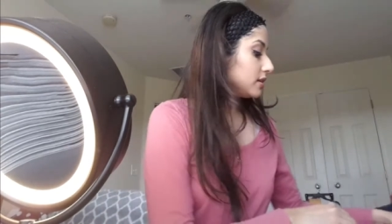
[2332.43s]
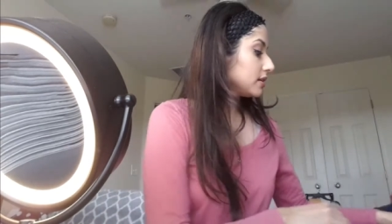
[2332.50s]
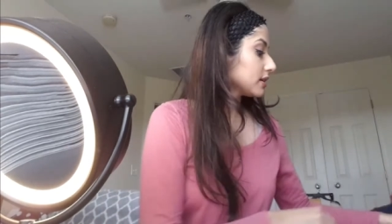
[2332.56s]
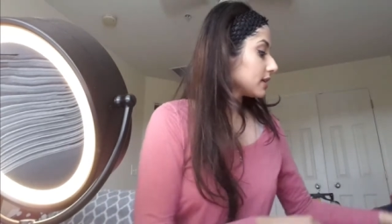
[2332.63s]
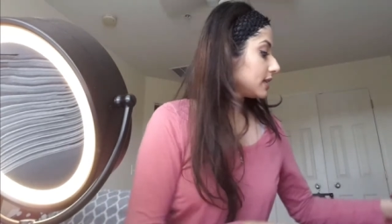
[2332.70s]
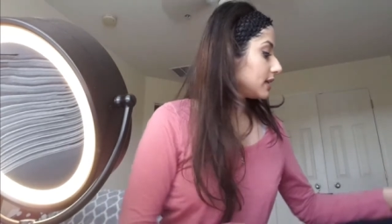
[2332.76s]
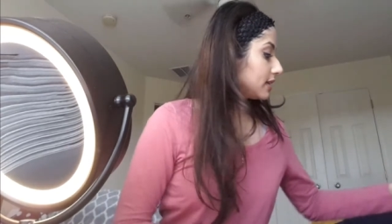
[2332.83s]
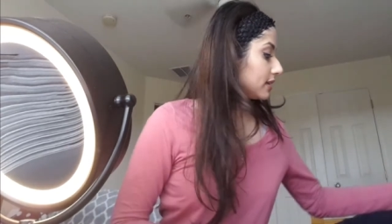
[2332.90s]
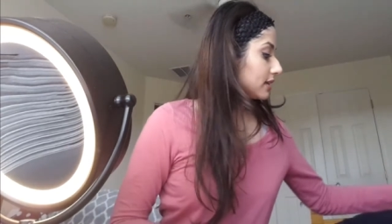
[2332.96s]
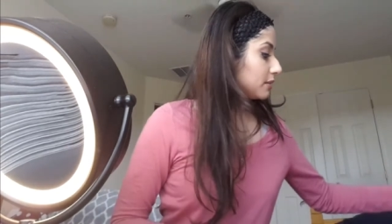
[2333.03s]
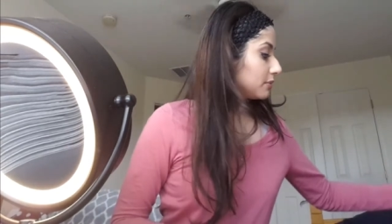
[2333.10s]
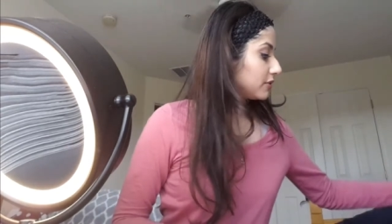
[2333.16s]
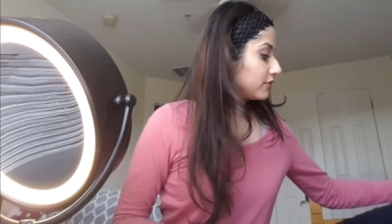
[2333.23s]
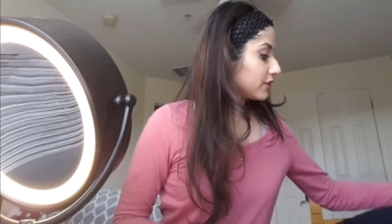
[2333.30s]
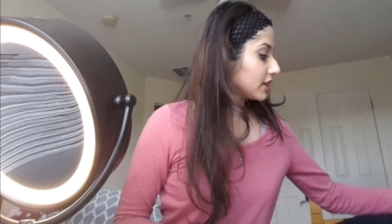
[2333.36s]
Look at that. Look at
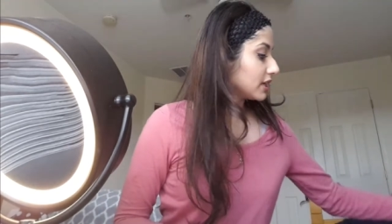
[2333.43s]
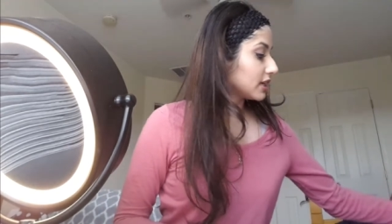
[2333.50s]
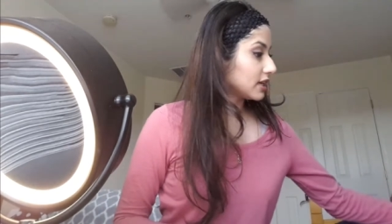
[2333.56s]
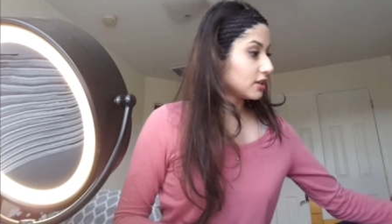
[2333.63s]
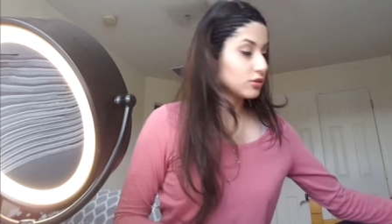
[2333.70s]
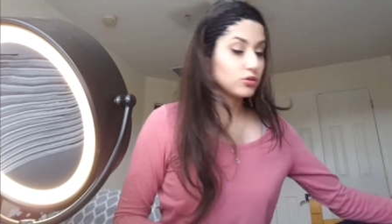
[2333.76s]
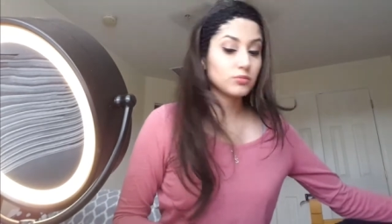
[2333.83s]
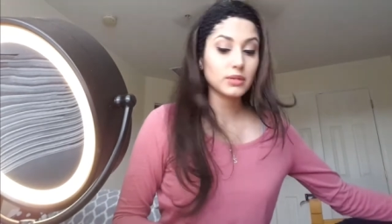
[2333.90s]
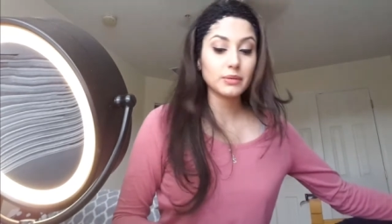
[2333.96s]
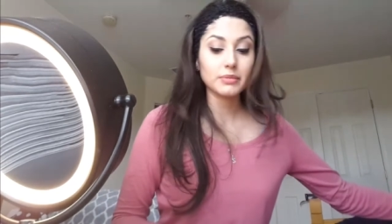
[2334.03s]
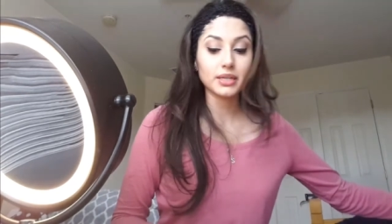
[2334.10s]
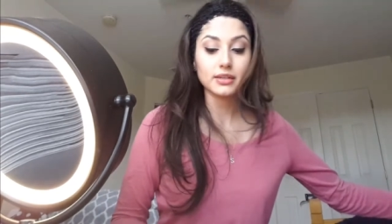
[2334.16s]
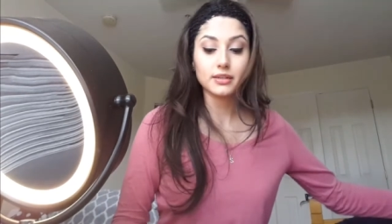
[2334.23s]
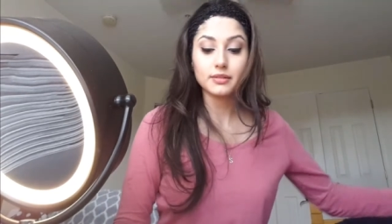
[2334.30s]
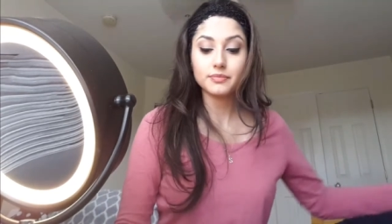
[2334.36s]
me forgetting how to do my
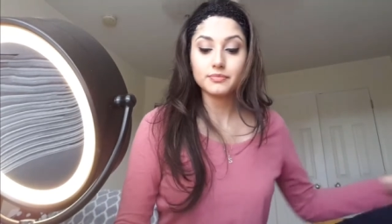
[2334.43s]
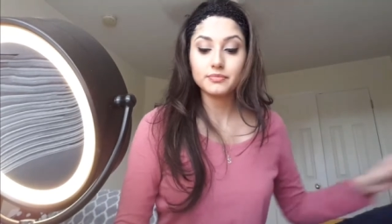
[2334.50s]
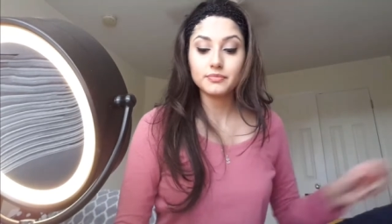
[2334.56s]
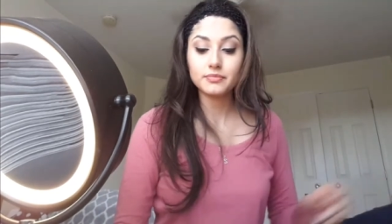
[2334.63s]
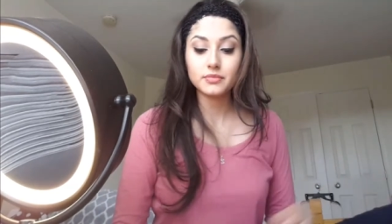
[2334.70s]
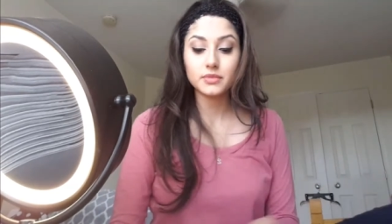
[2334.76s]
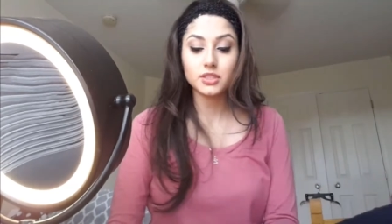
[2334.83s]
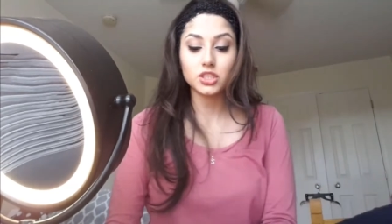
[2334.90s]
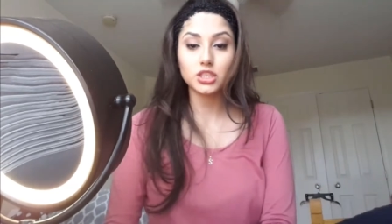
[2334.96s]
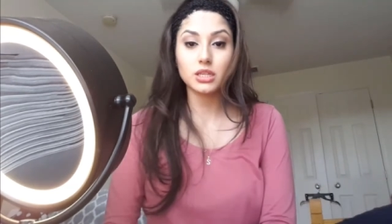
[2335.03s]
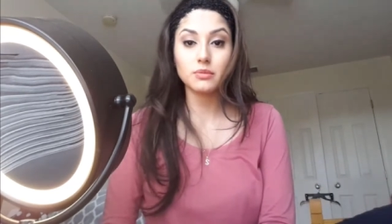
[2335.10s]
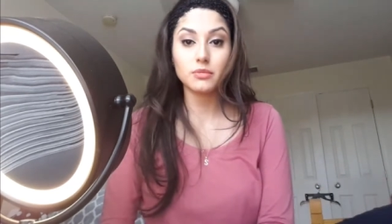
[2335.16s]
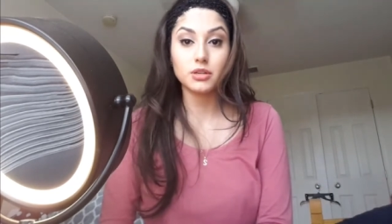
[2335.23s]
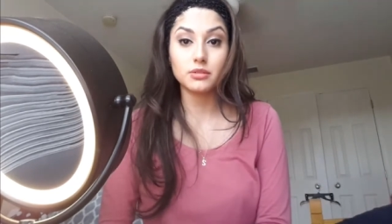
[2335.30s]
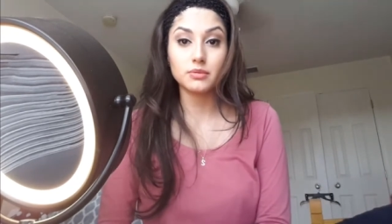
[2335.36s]
makeup.
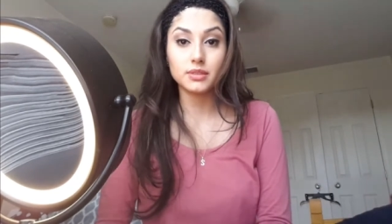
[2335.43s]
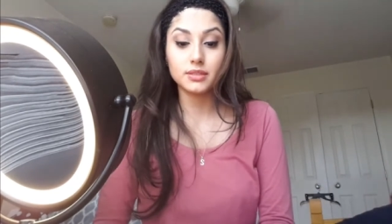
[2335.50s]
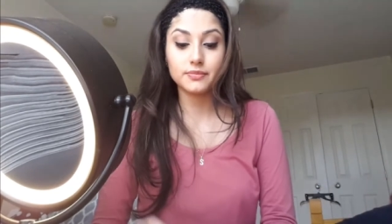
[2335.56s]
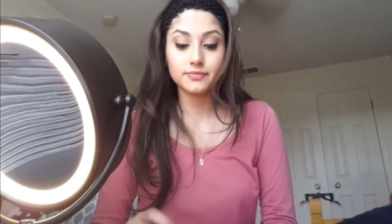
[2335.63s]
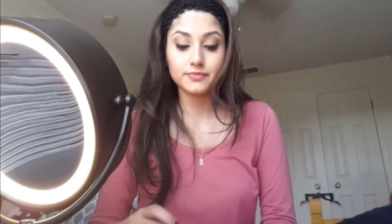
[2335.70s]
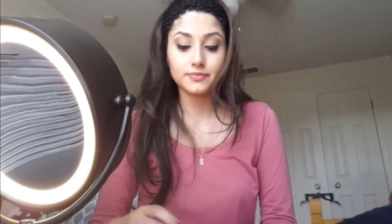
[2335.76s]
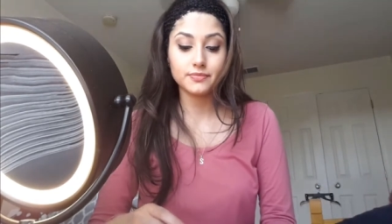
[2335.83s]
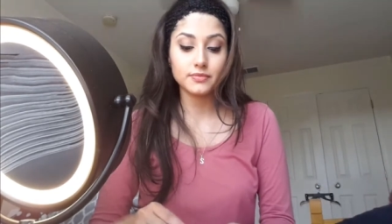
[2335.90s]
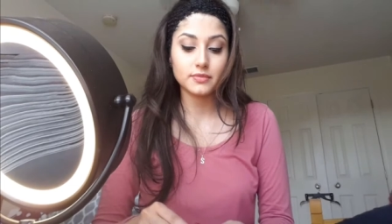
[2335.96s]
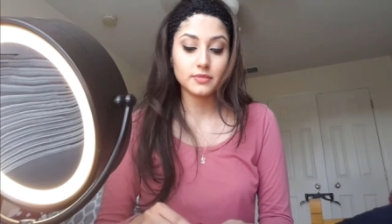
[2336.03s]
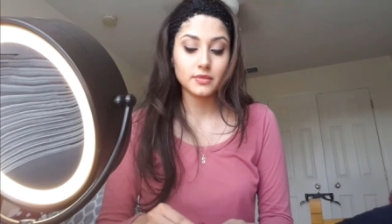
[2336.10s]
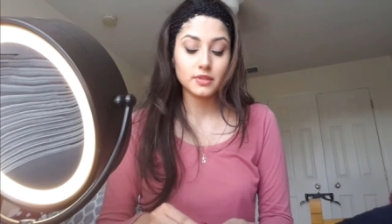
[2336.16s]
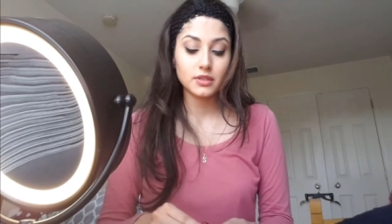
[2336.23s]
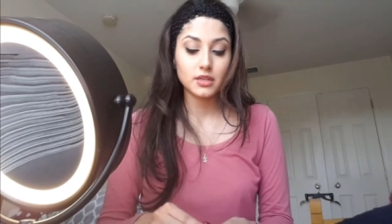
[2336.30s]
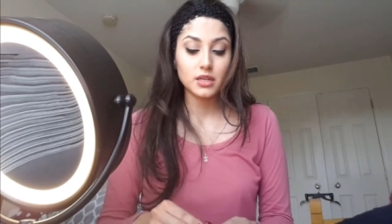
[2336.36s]
Shame on me.
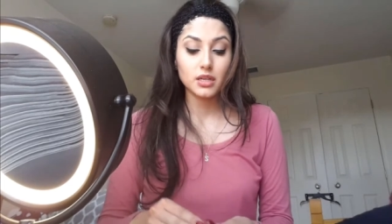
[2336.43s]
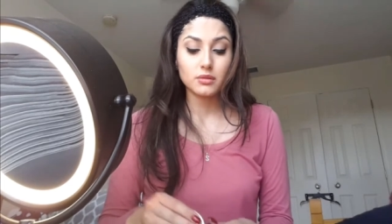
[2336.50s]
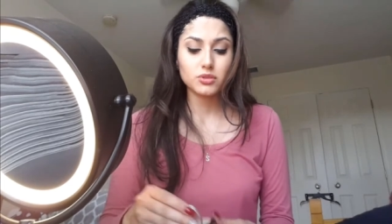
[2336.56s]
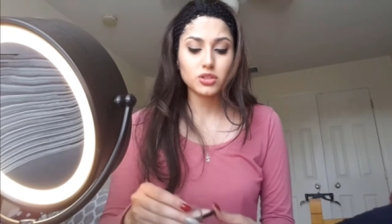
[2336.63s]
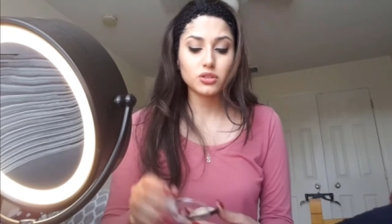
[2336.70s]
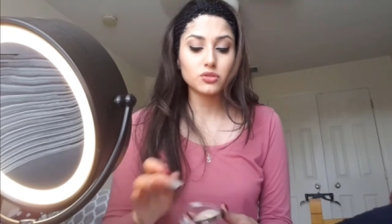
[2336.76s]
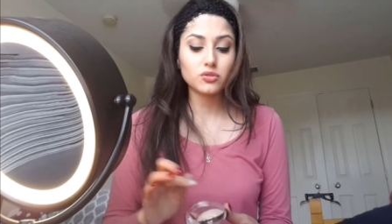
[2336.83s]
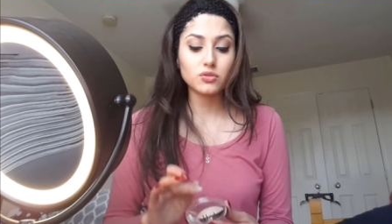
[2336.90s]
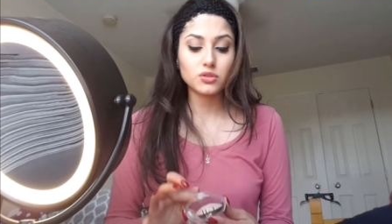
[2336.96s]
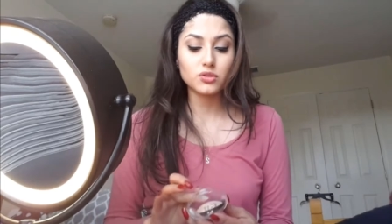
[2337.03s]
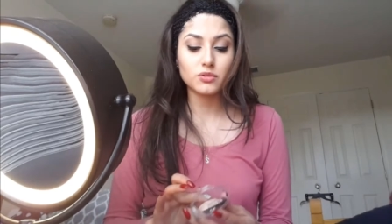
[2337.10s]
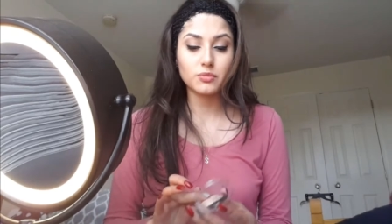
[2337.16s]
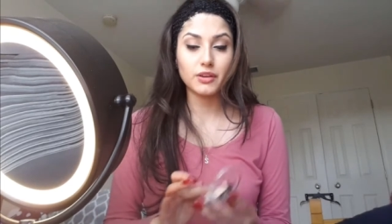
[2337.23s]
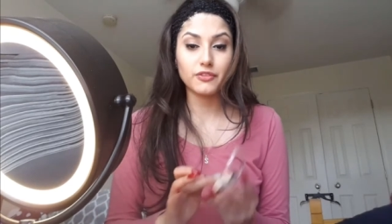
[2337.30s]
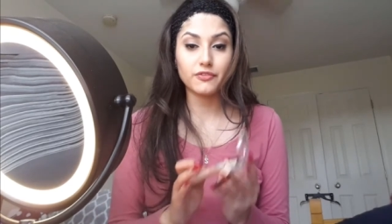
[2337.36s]
I'm just gonna do this
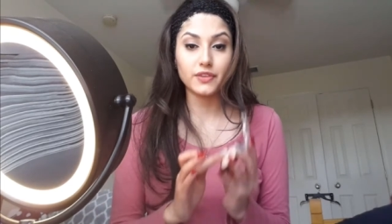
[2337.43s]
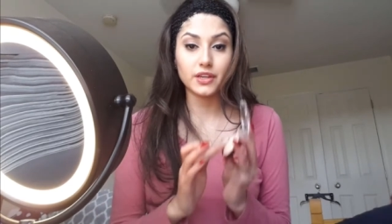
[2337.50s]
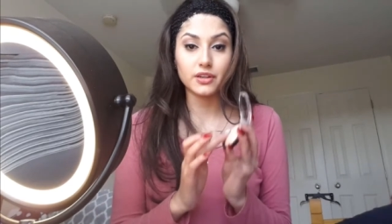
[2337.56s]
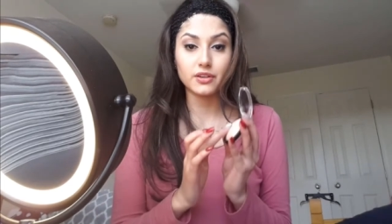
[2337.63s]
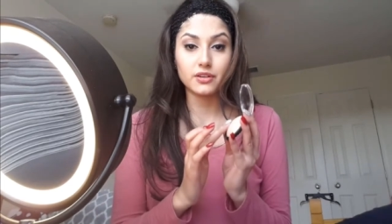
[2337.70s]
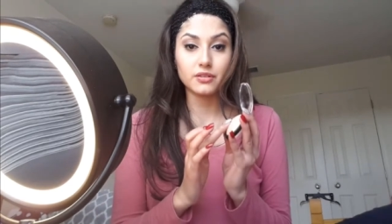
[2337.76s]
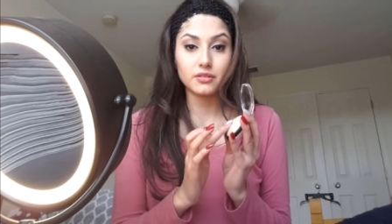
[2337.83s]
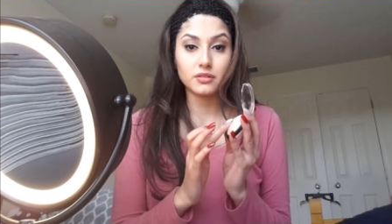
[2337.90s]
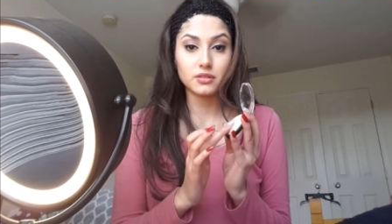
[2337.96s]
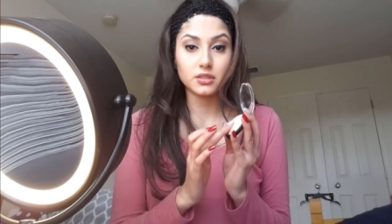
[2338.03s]
with my finger.